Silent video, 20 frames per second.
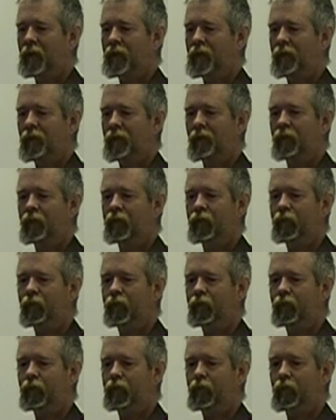
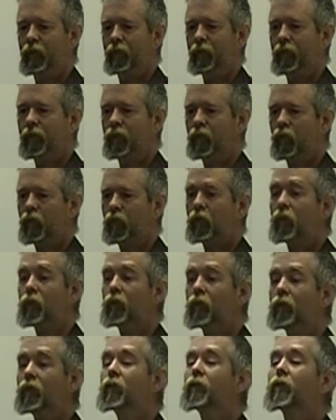
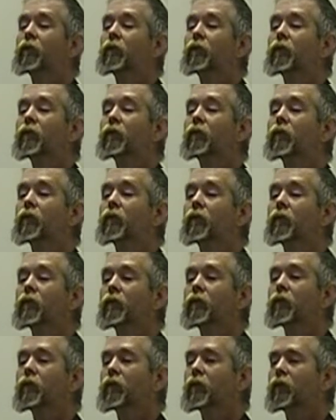
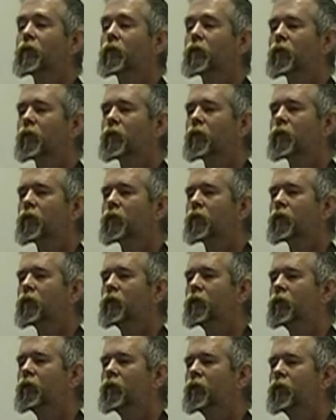
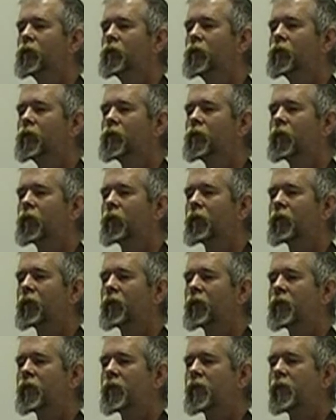
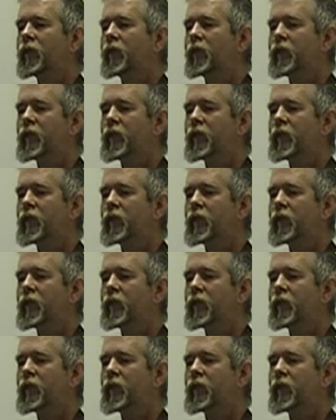This person isn't speaking.